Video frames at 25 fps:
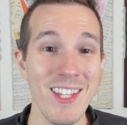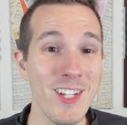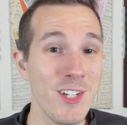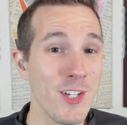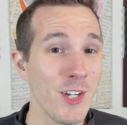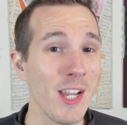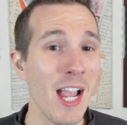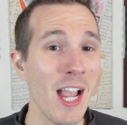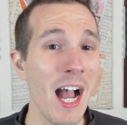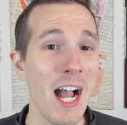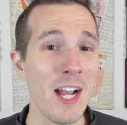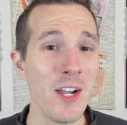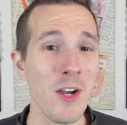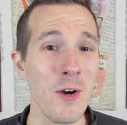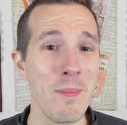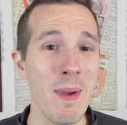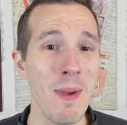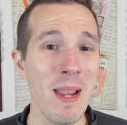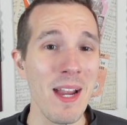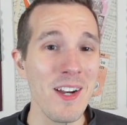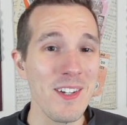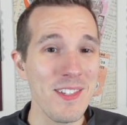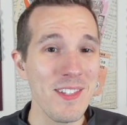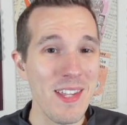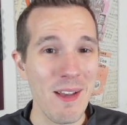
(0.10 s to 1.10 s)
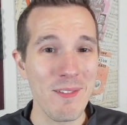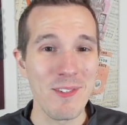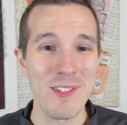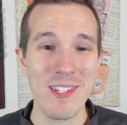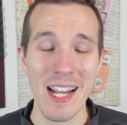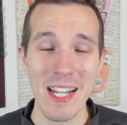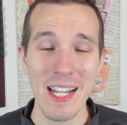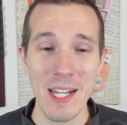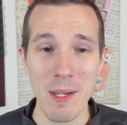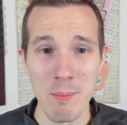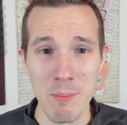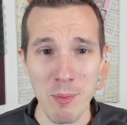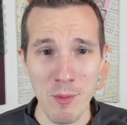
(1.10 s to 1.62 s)
The Chicago Bears have
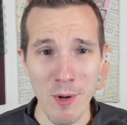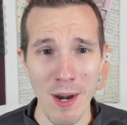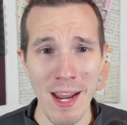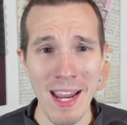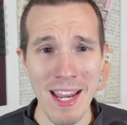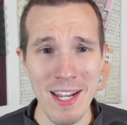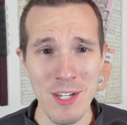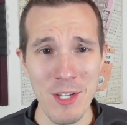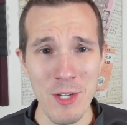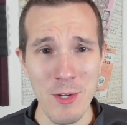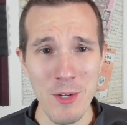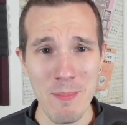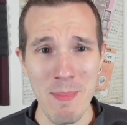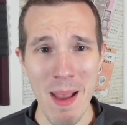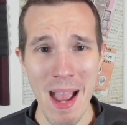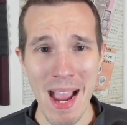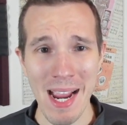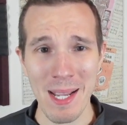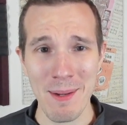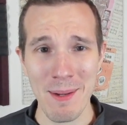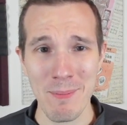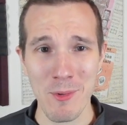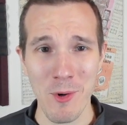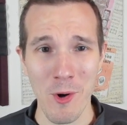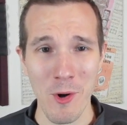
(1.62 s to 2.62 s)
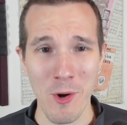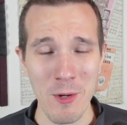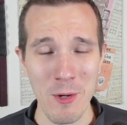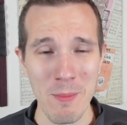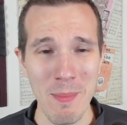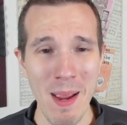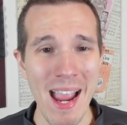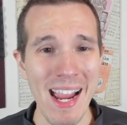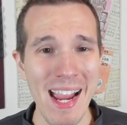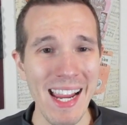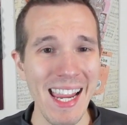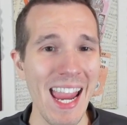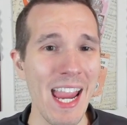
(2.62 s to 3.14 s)
signed a brand new backup
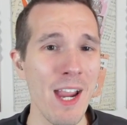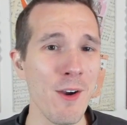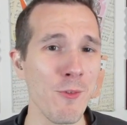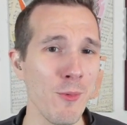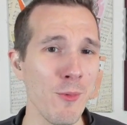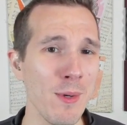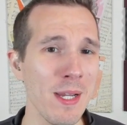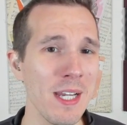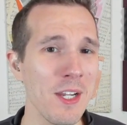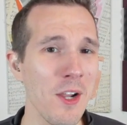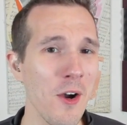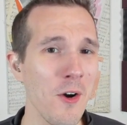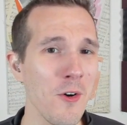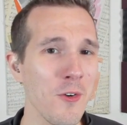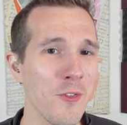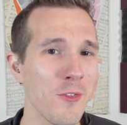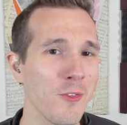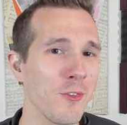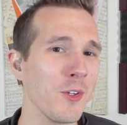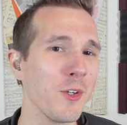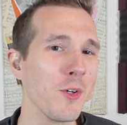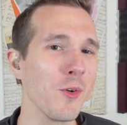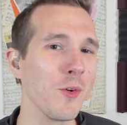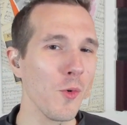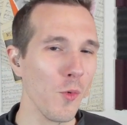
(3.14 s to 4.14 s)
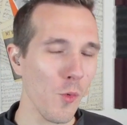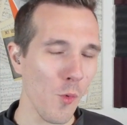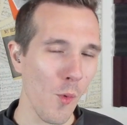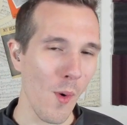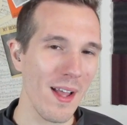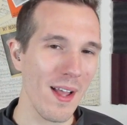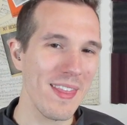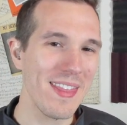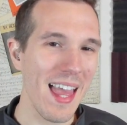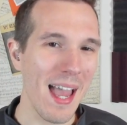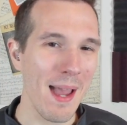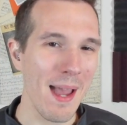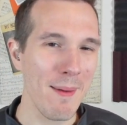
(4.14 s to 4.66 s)
quarterback, and we go through
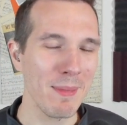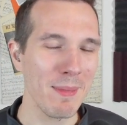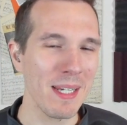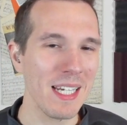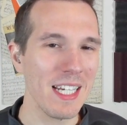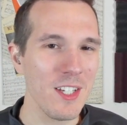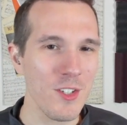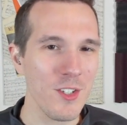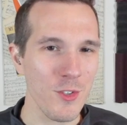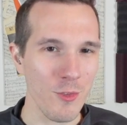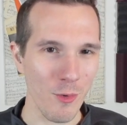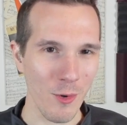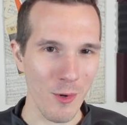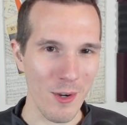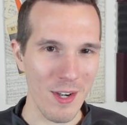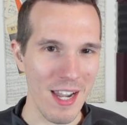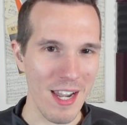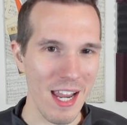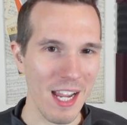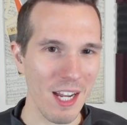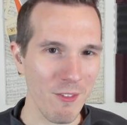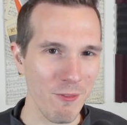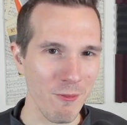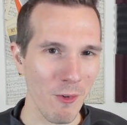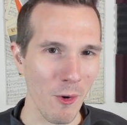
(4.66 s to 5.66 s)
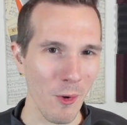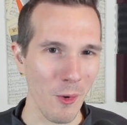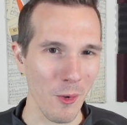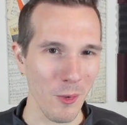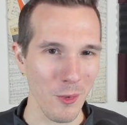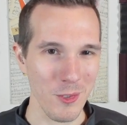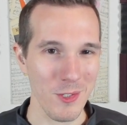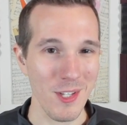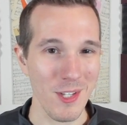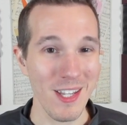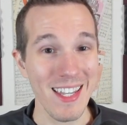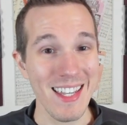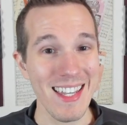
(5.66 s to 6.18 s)
what that means for Nick
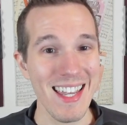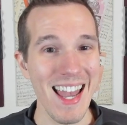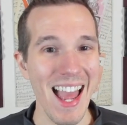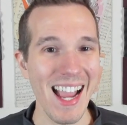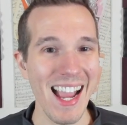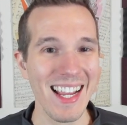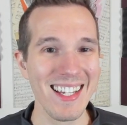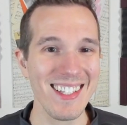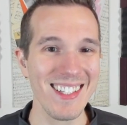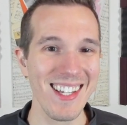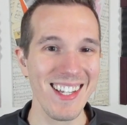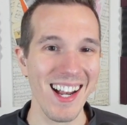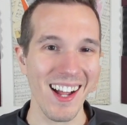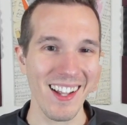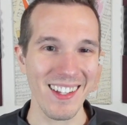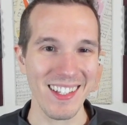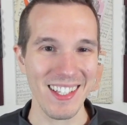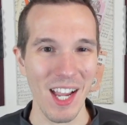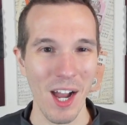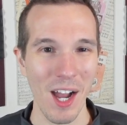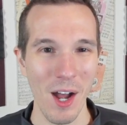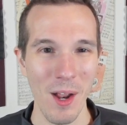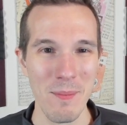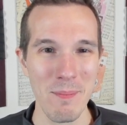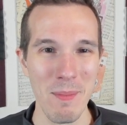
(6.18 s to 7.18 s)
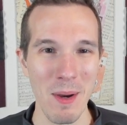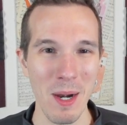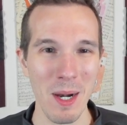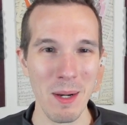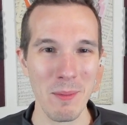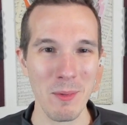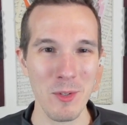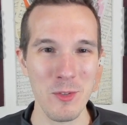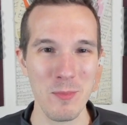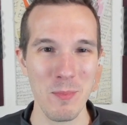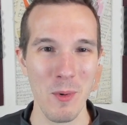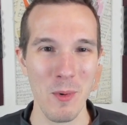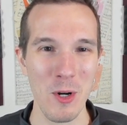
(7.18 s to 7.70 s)
Foles next on the
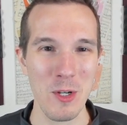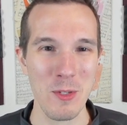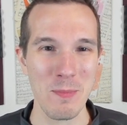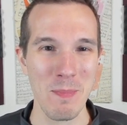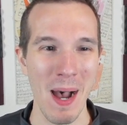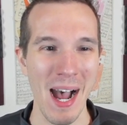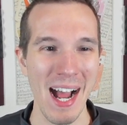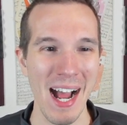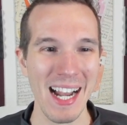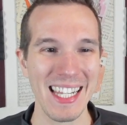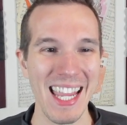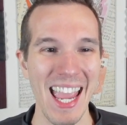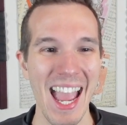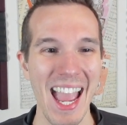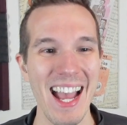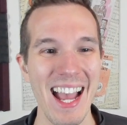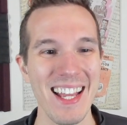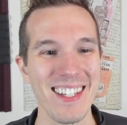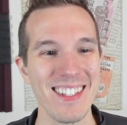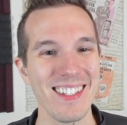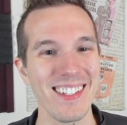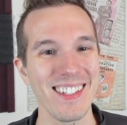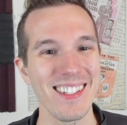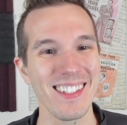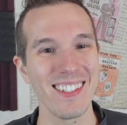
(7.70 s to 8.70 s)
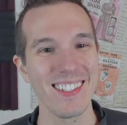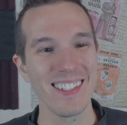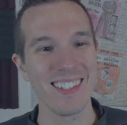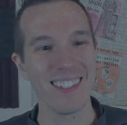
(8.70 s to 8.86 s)
Unbearable Sports Podcast.